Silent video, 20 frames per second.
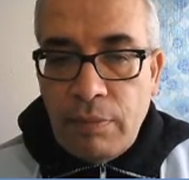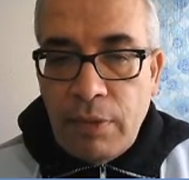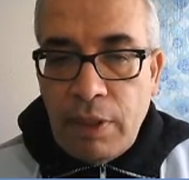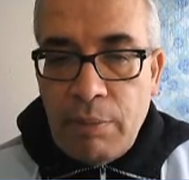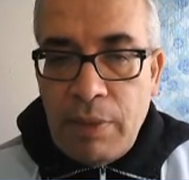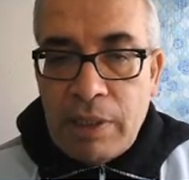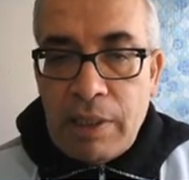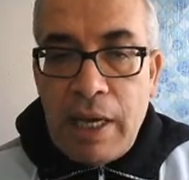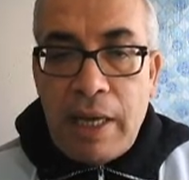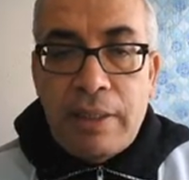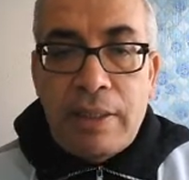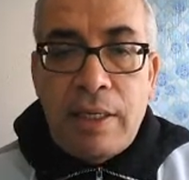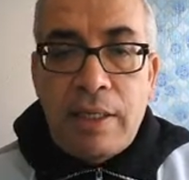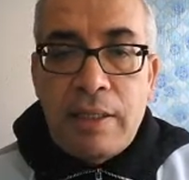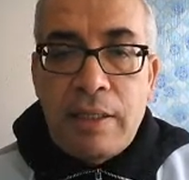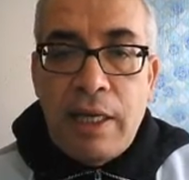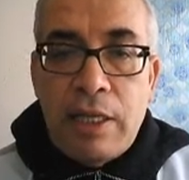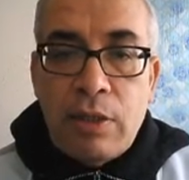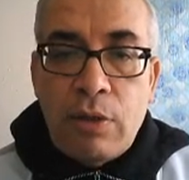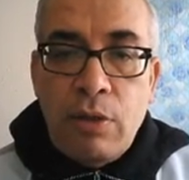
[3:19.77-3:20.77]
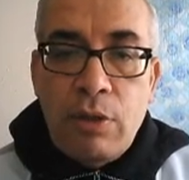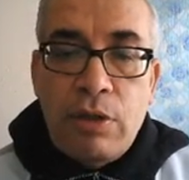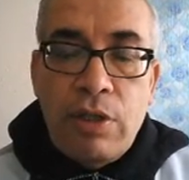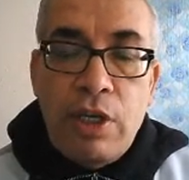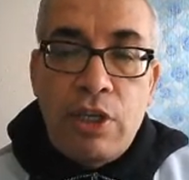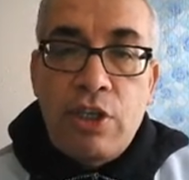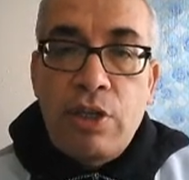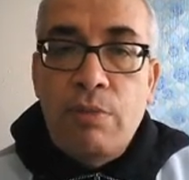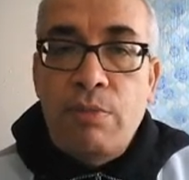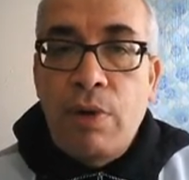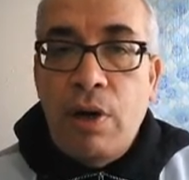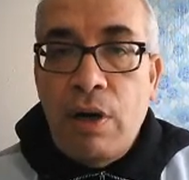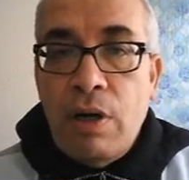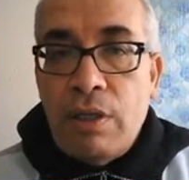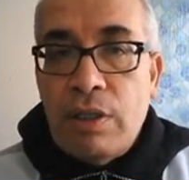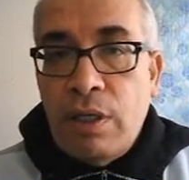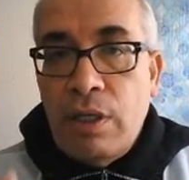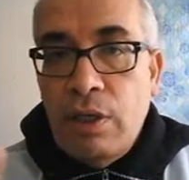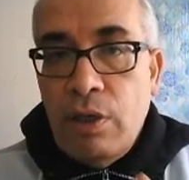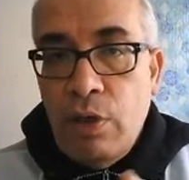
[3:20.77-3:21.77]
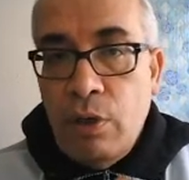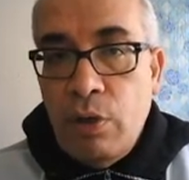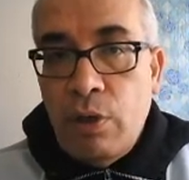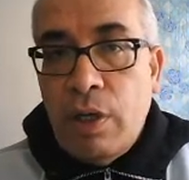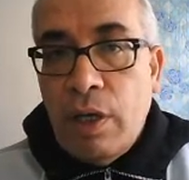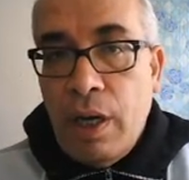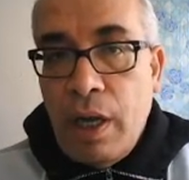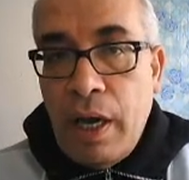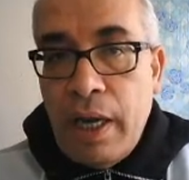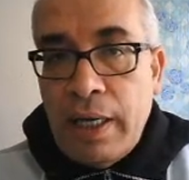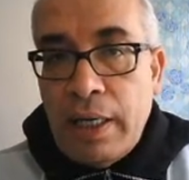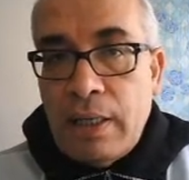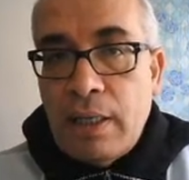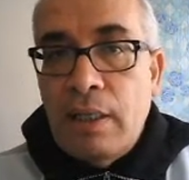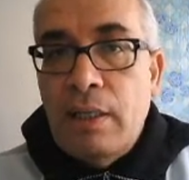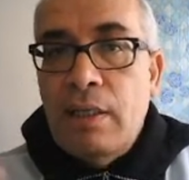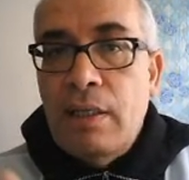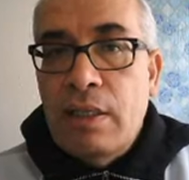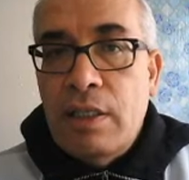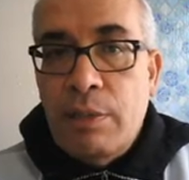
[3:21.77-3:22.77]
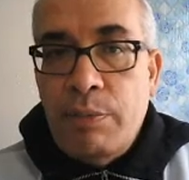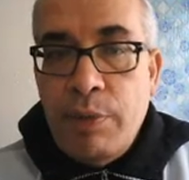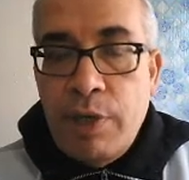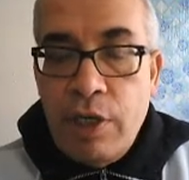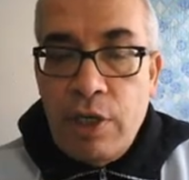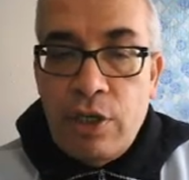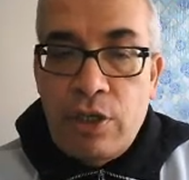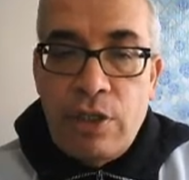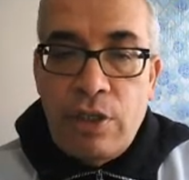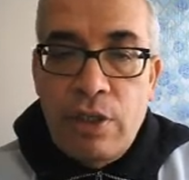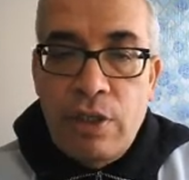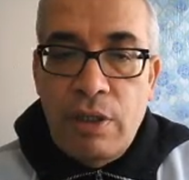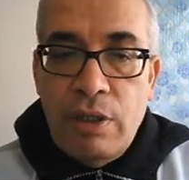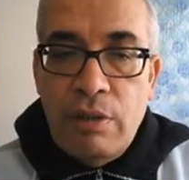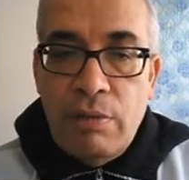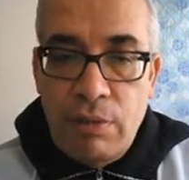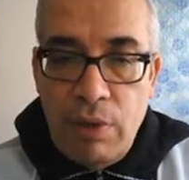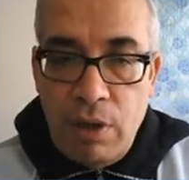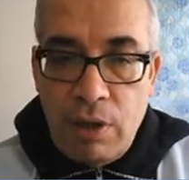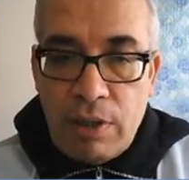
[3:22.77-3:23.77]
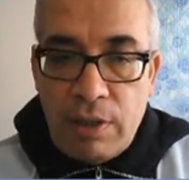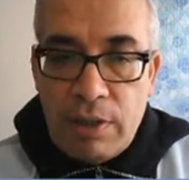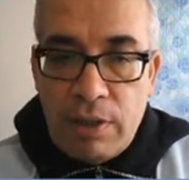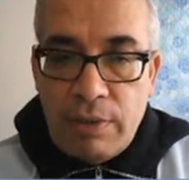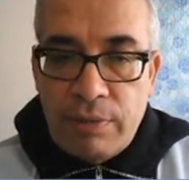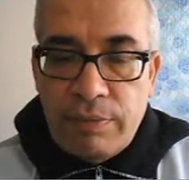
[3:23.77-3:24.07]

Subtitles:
But as I said, quotation marks look like speech marks.